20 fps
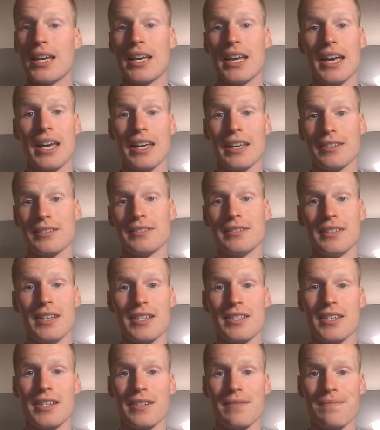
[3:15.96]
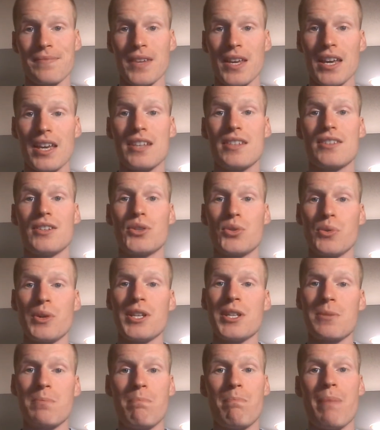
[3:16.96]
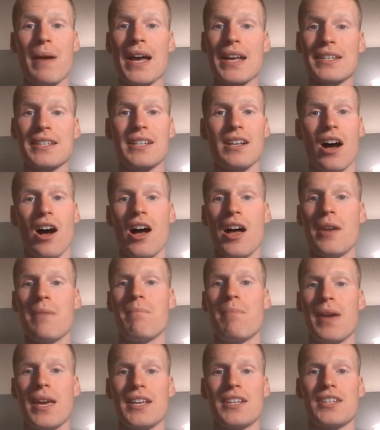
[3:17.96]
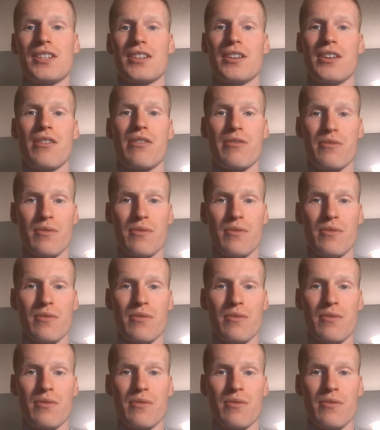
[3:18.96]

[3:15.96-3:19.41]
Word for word: Hey, listen, he's the Twins' best on base